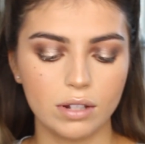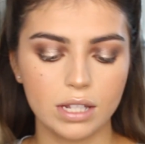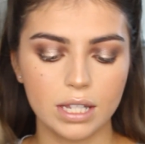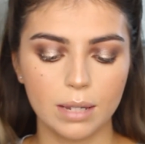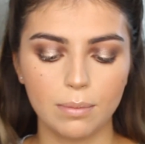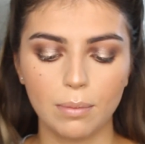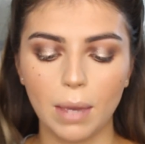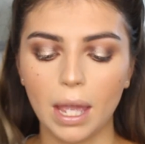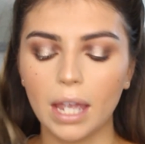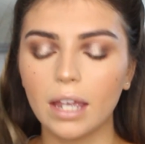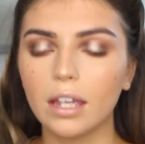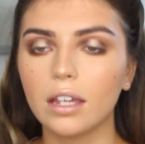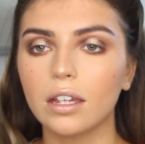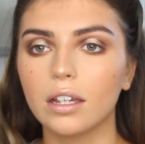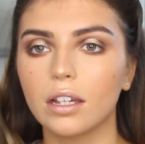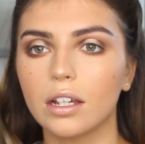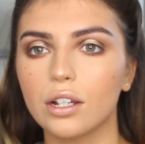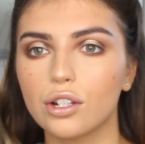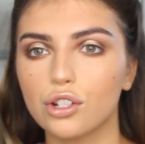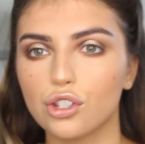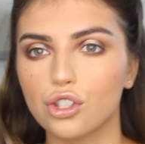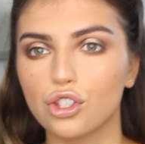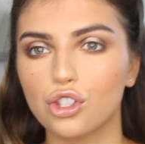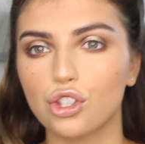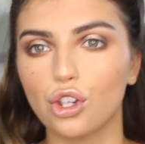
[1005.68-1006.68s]
to make
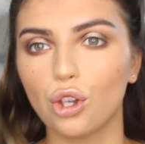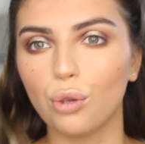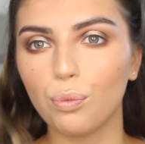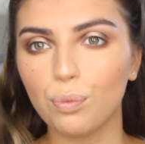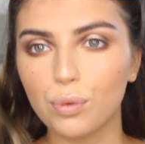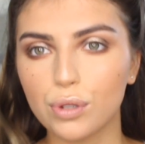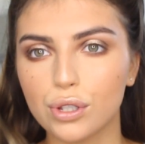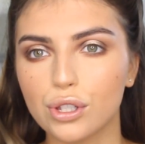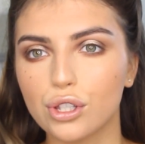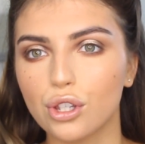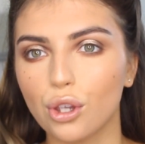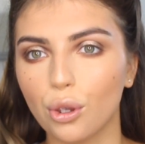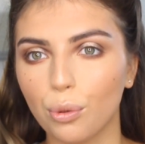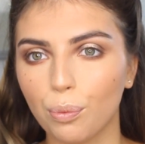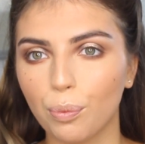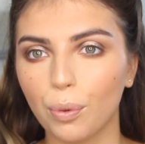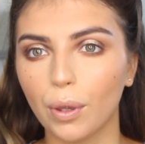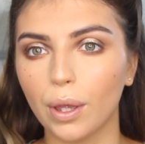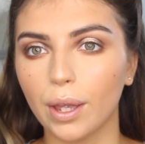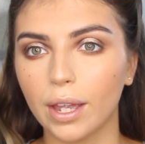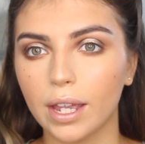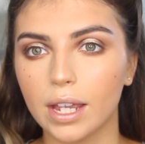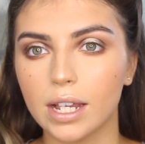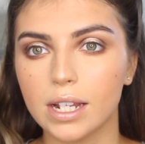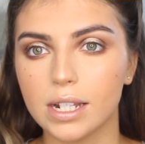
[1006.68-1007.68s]
it super
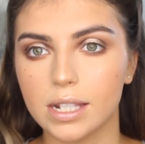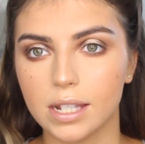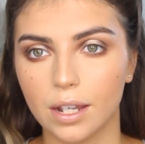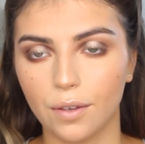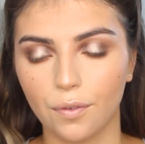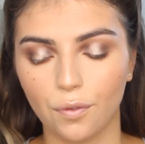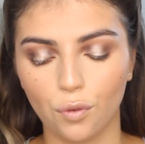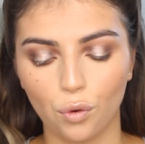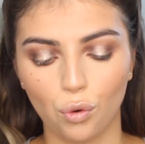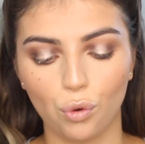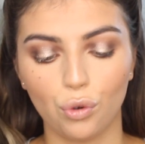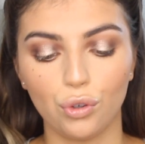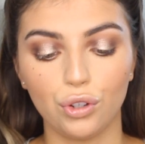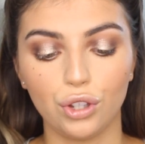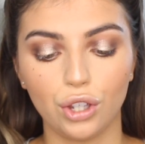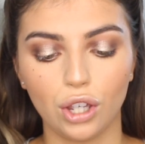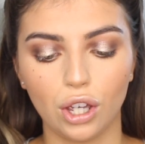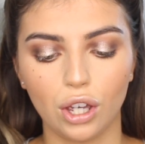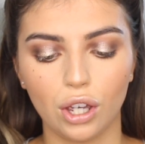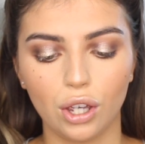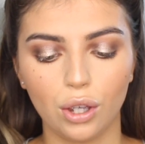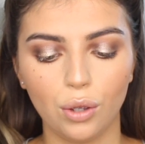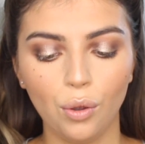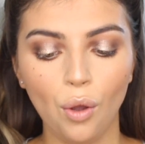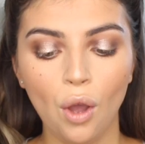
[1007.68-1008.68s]
easy for
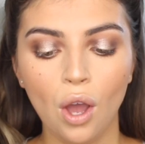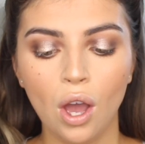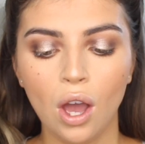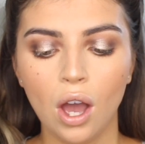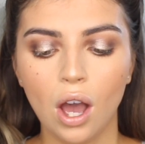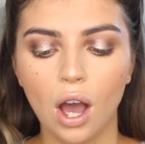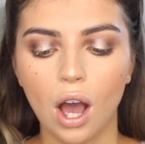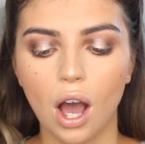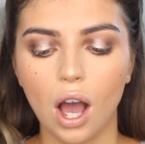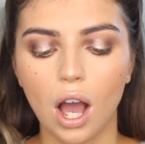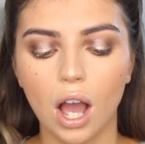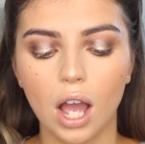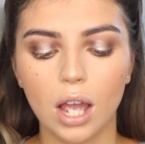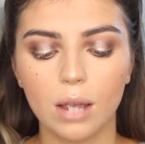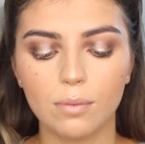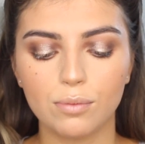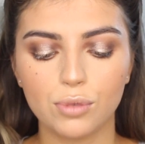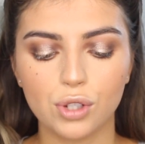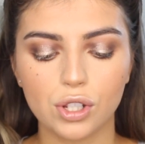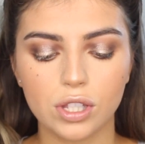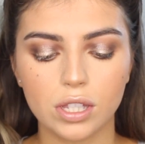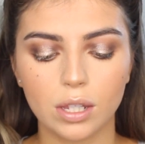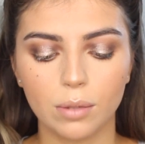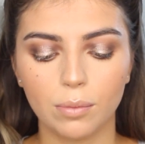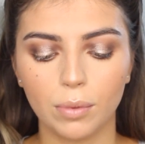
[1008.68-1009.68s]
you, I'm
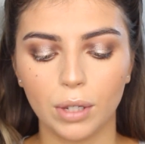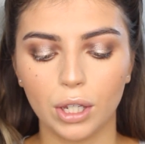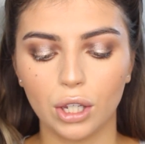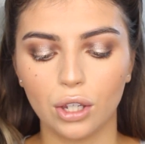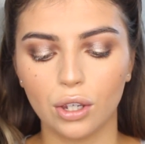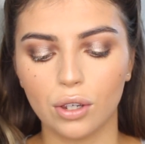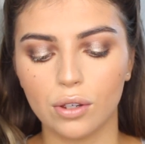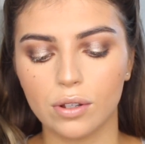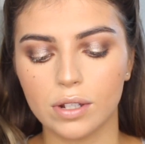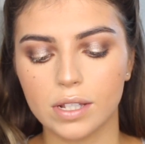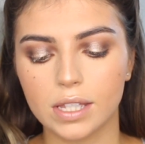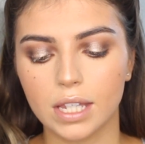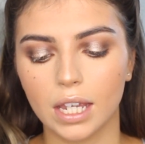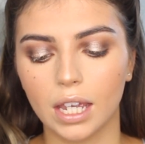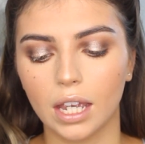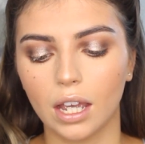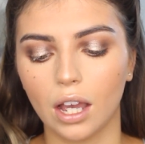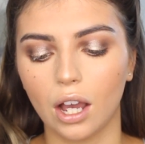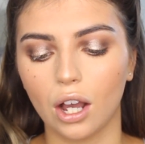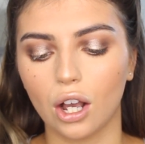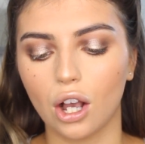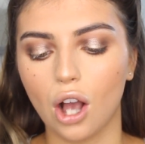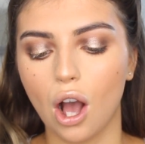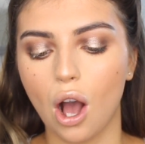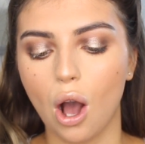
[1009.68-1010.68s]
just going to be using
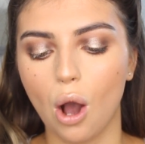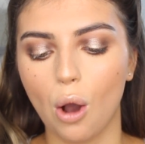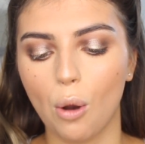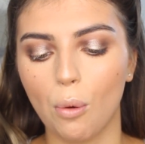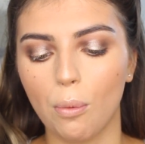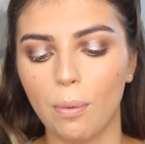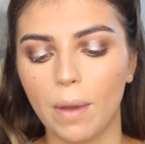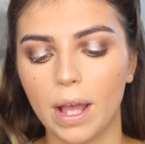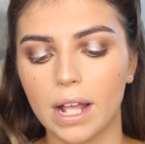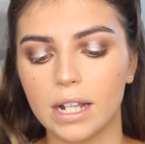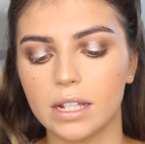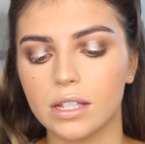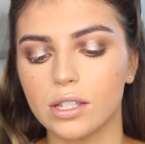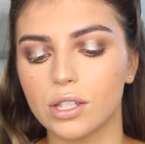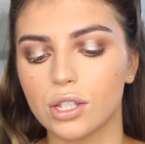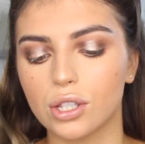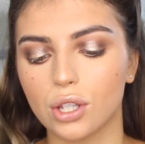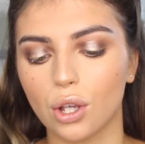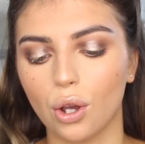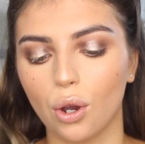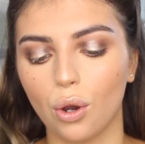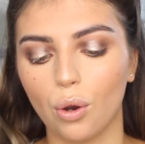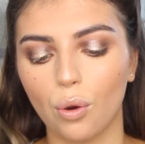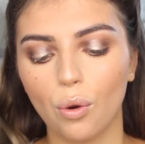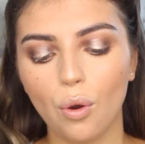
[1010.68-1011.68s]
a kohl
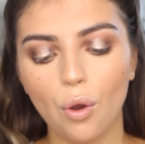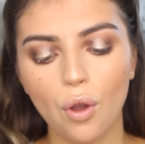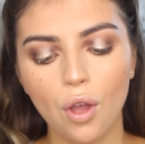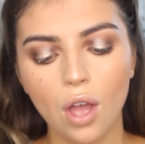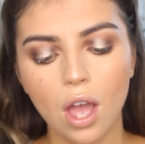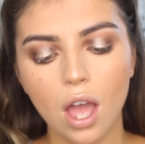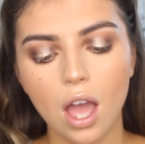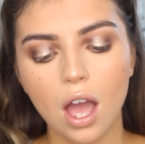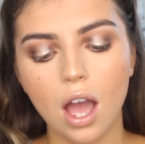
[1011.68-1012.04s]
pencil,